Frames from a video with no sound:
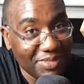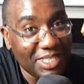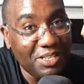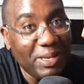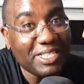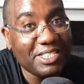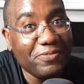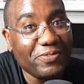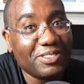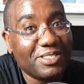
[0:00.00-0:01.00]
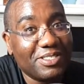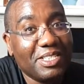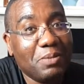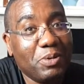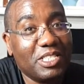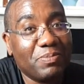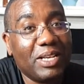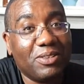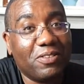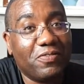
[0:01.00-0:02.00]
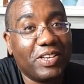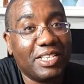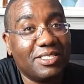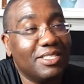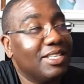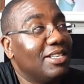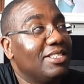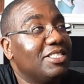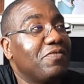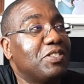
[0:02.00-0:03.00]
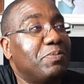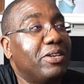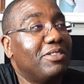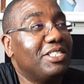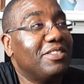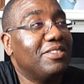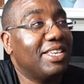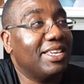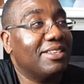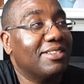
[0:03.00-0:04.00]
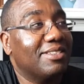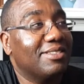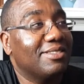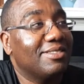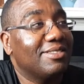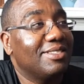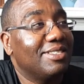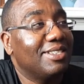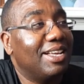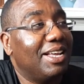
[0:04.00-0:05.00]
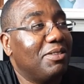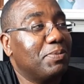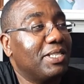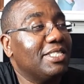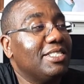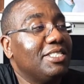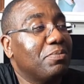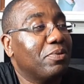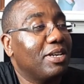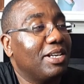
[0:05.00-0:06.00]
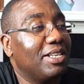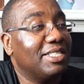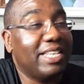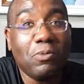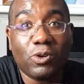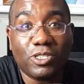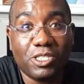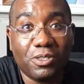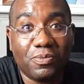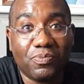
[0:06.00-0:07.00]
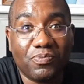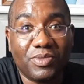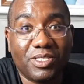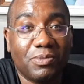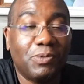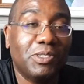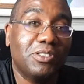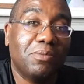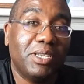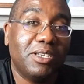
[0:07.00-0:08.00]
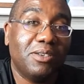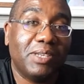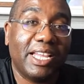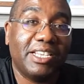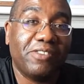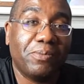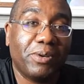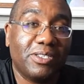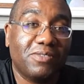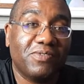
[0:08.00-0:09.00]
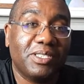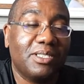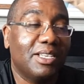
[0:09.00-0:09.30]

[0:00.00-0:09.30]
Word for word: make the difference. It'll put a smile on your face. This stuff is better than you think. I was pleasantly surprised, and they were too. So we went to the mill. We had different parts of it,